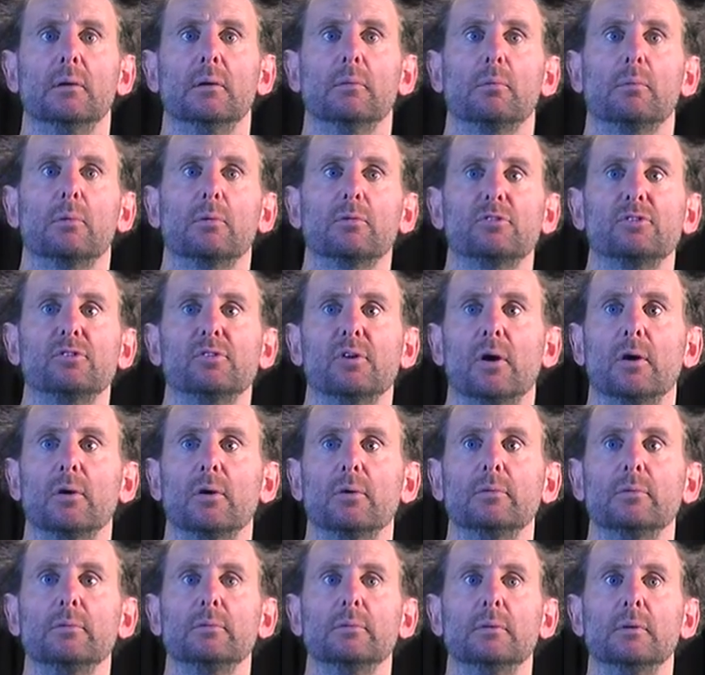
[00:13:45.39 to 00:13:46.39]
We'll
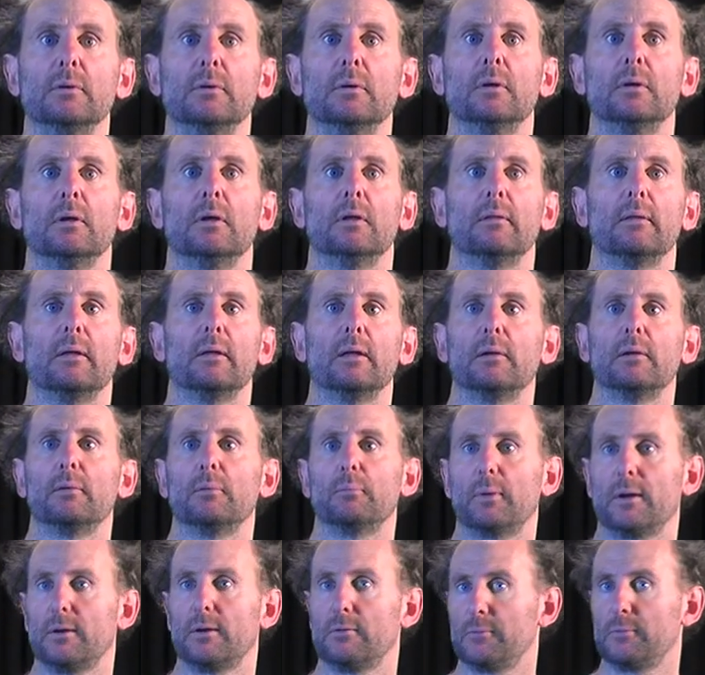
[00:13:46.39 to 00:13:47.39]
show that
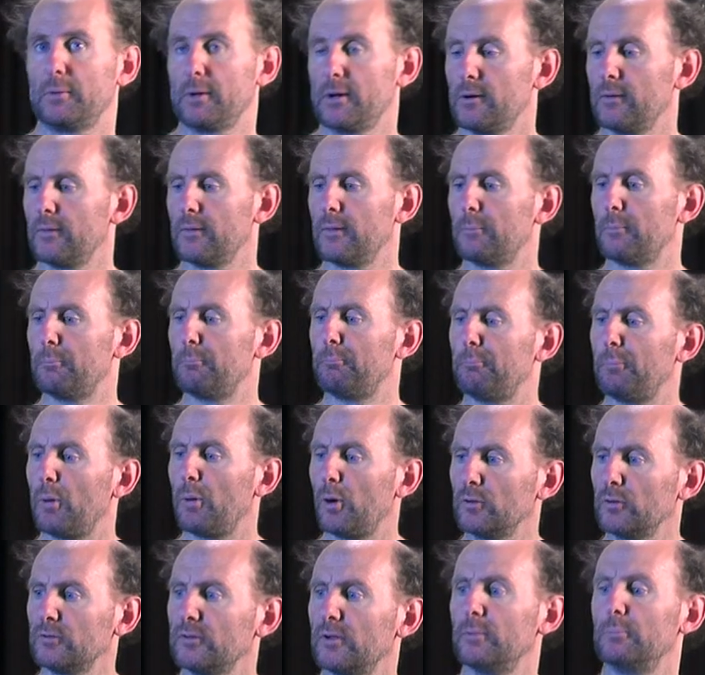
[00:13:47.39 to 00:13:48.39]
when we're at the
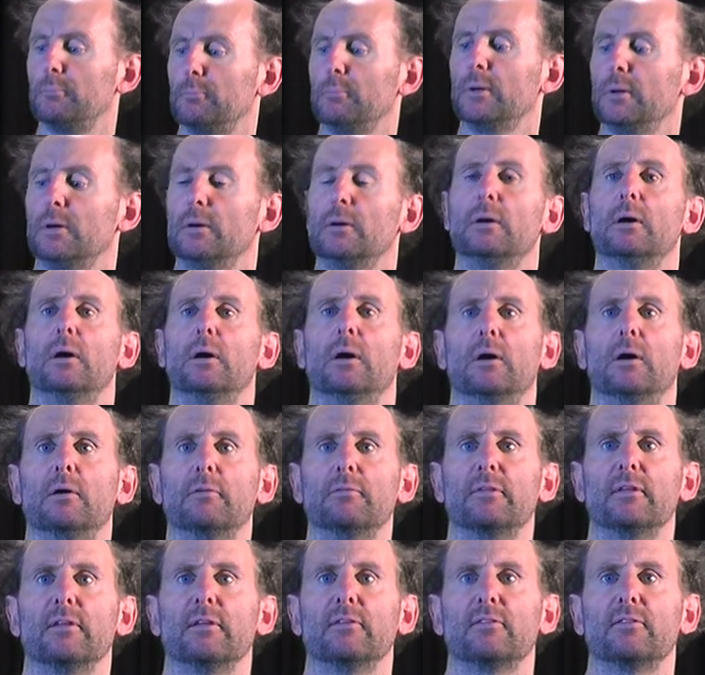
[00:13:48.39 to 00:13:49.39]
bottom
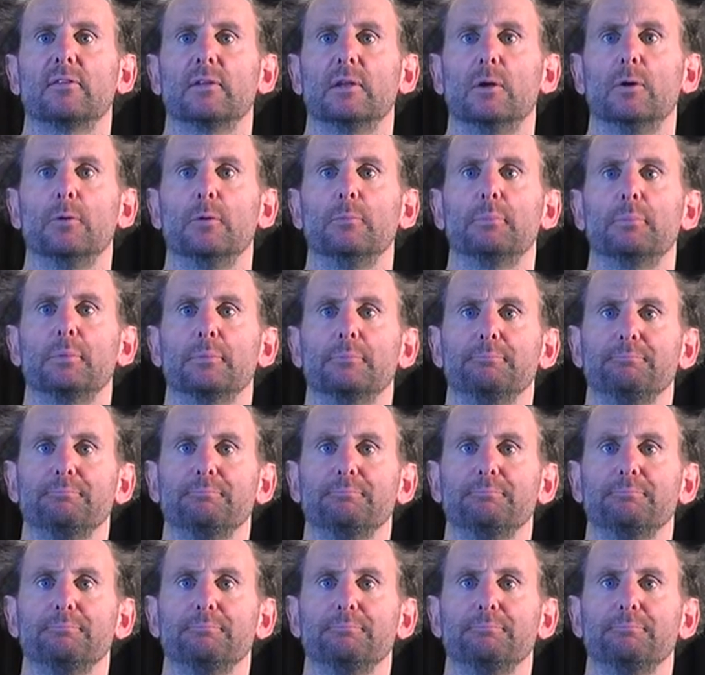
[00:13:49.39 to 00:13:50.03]
of this loop,